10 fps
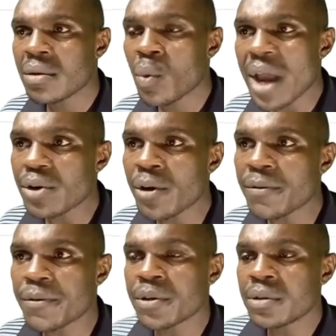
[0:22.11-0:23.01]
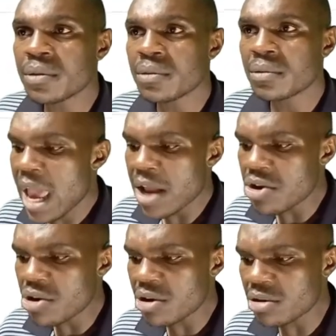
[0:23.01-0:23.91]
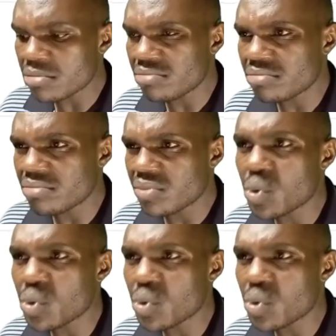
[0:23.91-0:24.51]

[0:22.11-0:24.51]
quite often and you